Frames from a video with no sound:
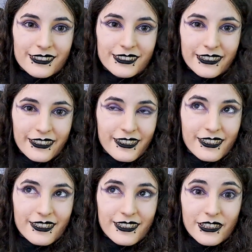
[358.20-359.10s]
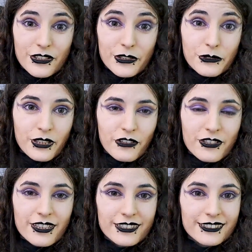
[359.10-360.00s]
since the
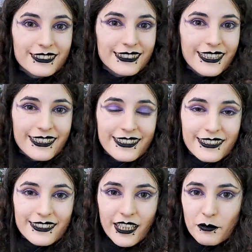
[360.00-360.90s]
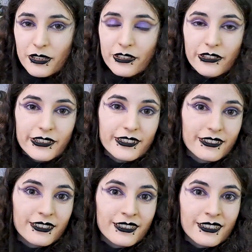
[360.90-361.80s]
2000s and the cyber goth